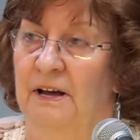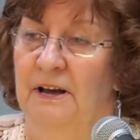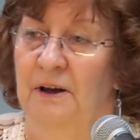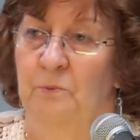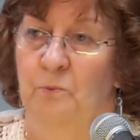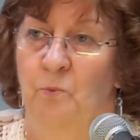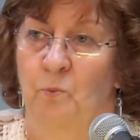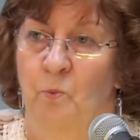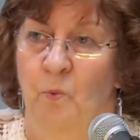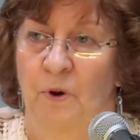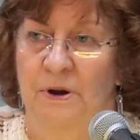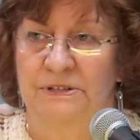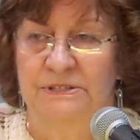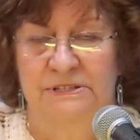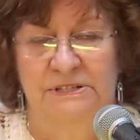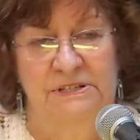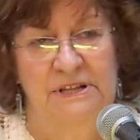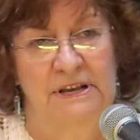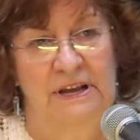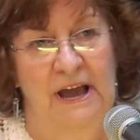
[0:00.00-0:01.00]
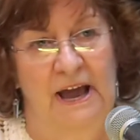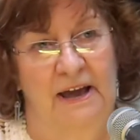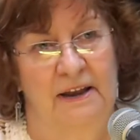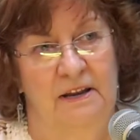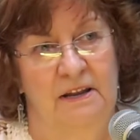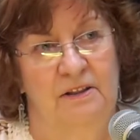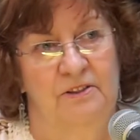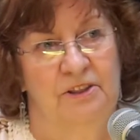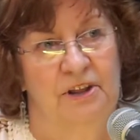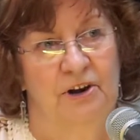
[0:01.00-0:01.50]
Once they got
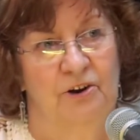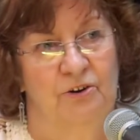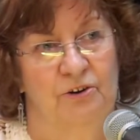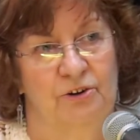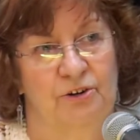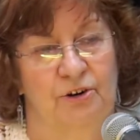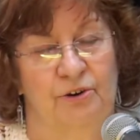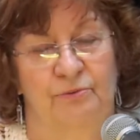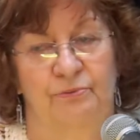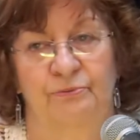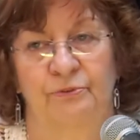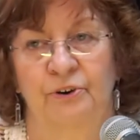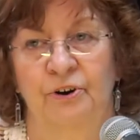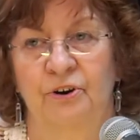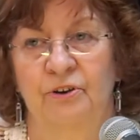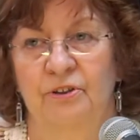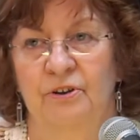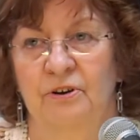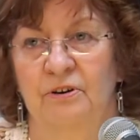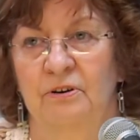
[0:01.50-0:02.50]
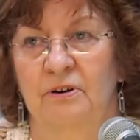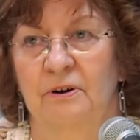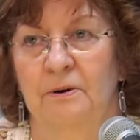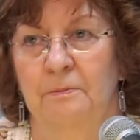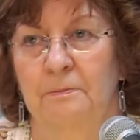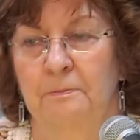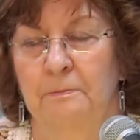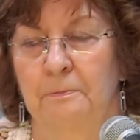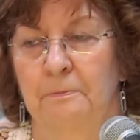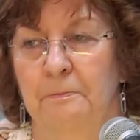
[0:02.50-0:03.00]
in there a little further,
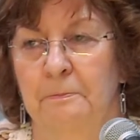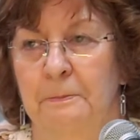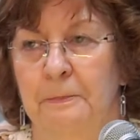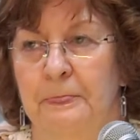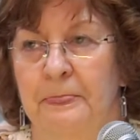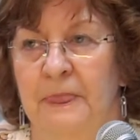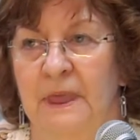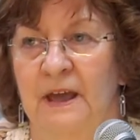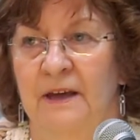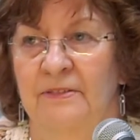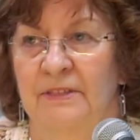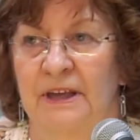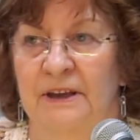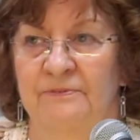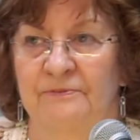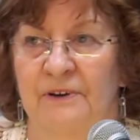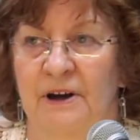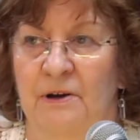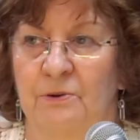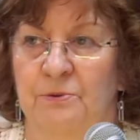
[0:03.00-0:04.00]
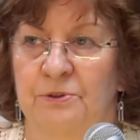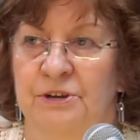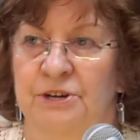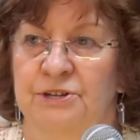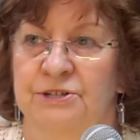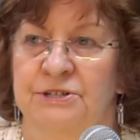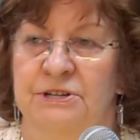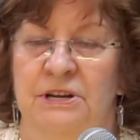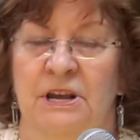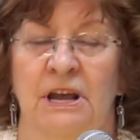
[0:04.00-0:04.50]
they found
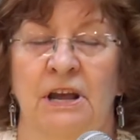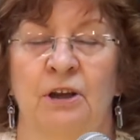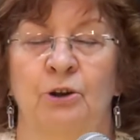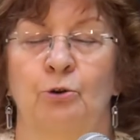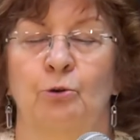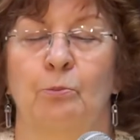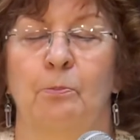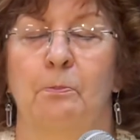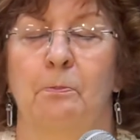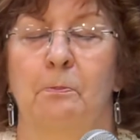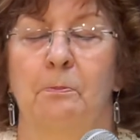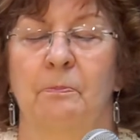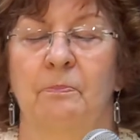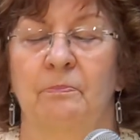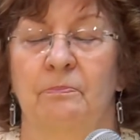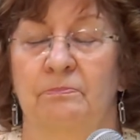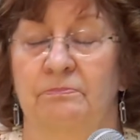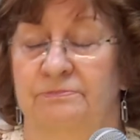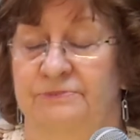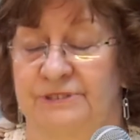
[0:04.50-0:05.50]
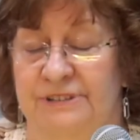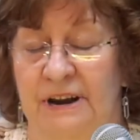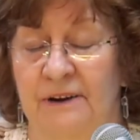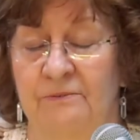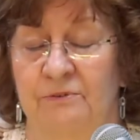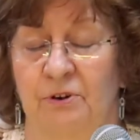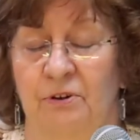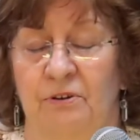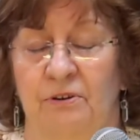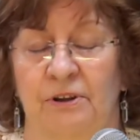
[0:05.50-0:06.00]
these
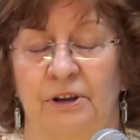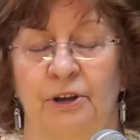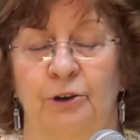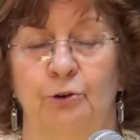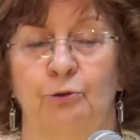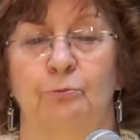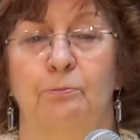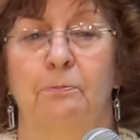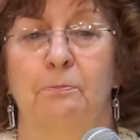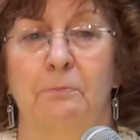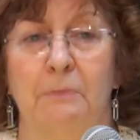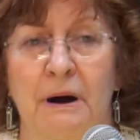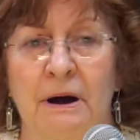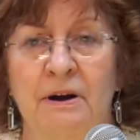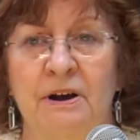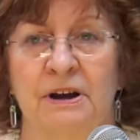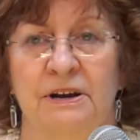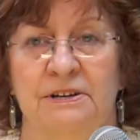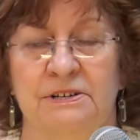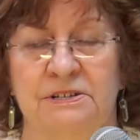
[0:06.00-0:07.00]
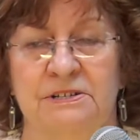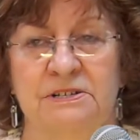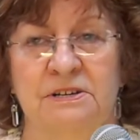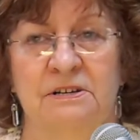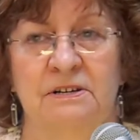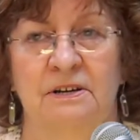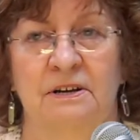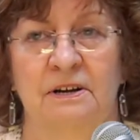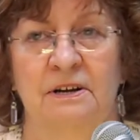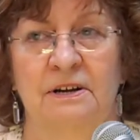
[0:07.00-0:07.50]
several humongous
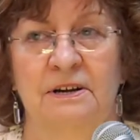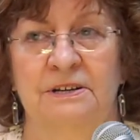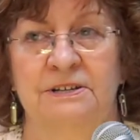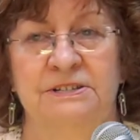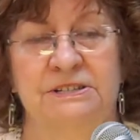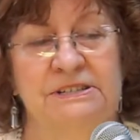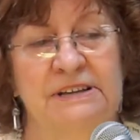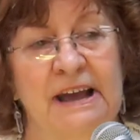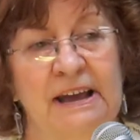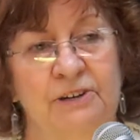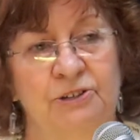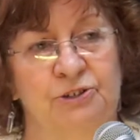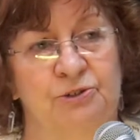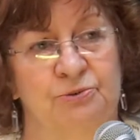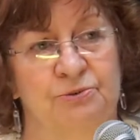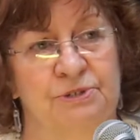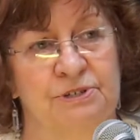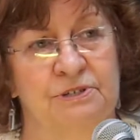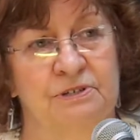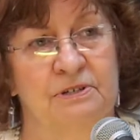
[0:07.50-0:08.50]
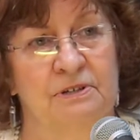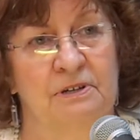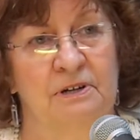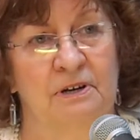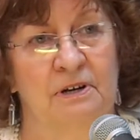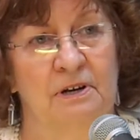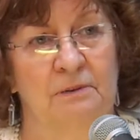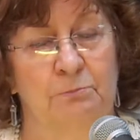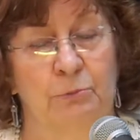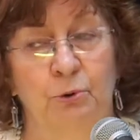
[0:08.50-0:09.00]
statues,
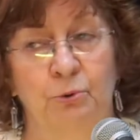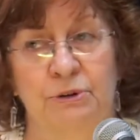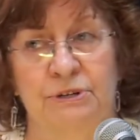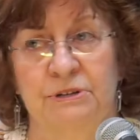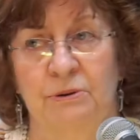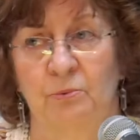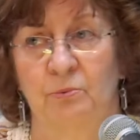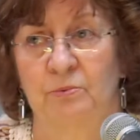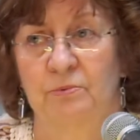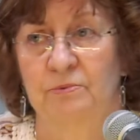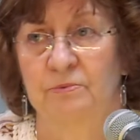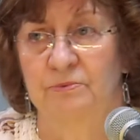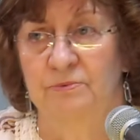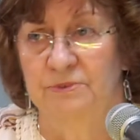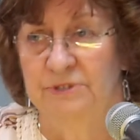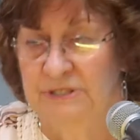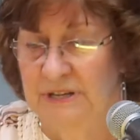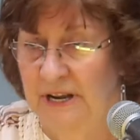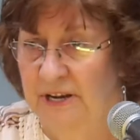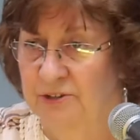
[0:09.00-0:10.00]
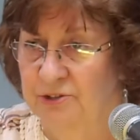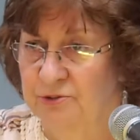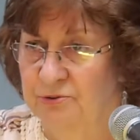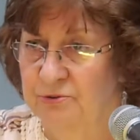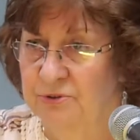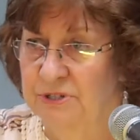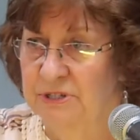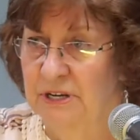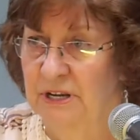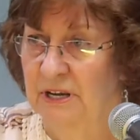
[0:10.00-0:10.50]
Buddha
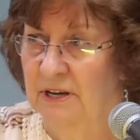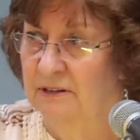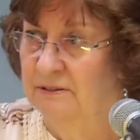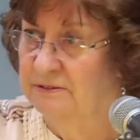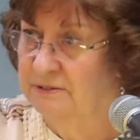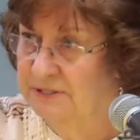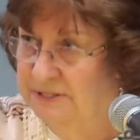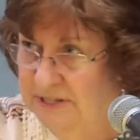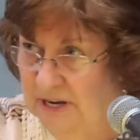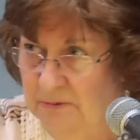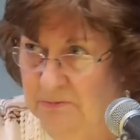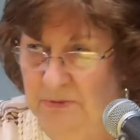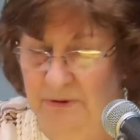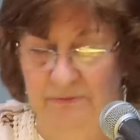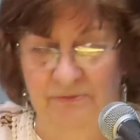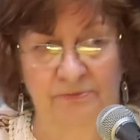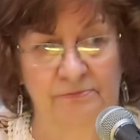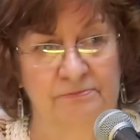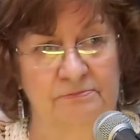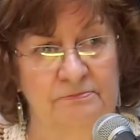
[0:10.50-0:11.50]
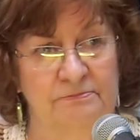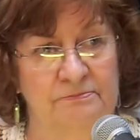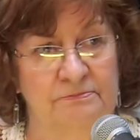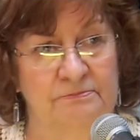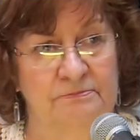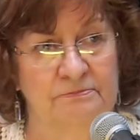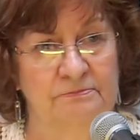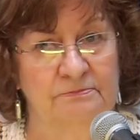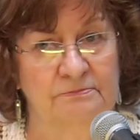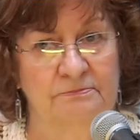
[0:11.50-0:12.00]
statues, and some of
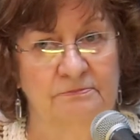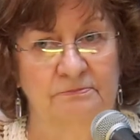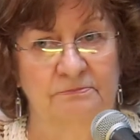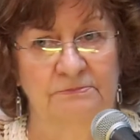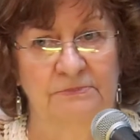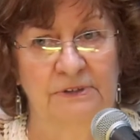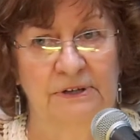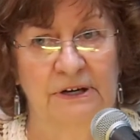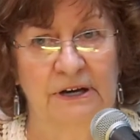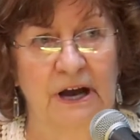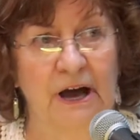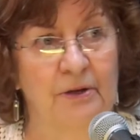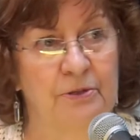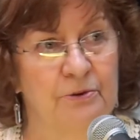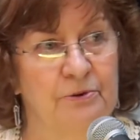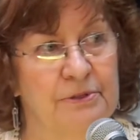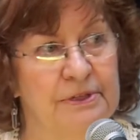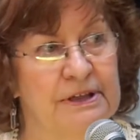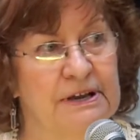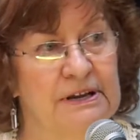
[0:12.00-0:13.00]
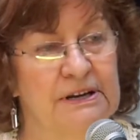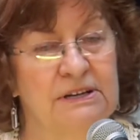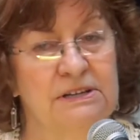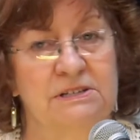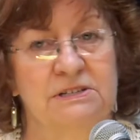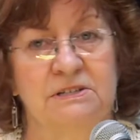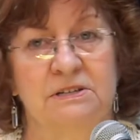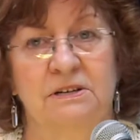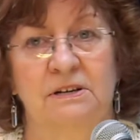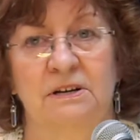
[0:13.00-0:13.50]
other
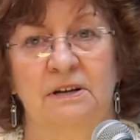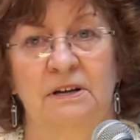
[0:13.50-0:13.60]
things,